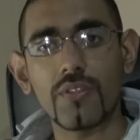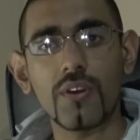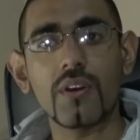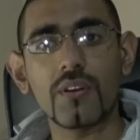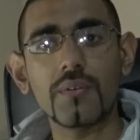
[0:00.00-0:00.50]

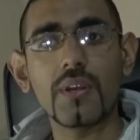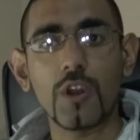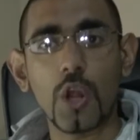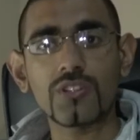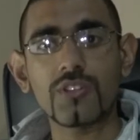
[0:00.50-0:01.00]
the
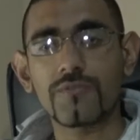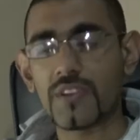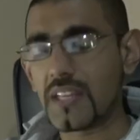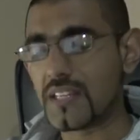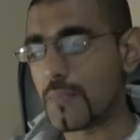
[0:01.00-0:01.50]

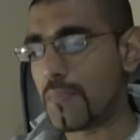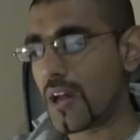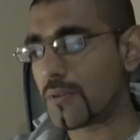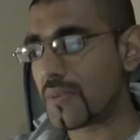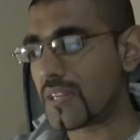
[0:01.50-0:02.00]
philosophy
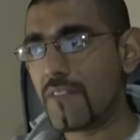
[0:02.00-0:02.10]
department.